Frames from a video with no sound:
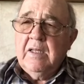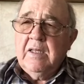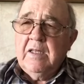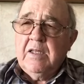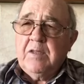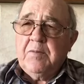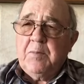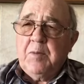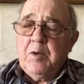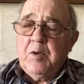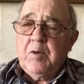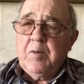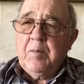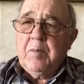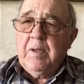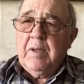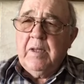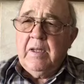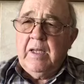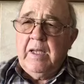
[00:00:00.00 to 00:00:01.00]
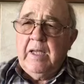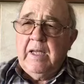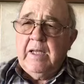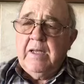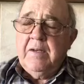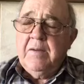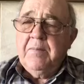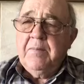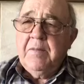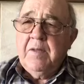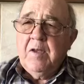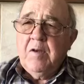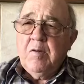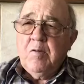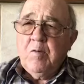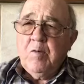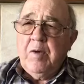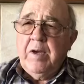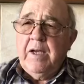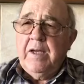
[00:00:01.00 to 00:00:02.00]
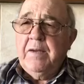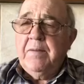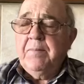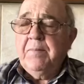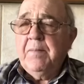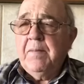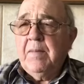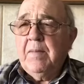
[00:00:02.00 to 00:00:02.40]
the sperm head red.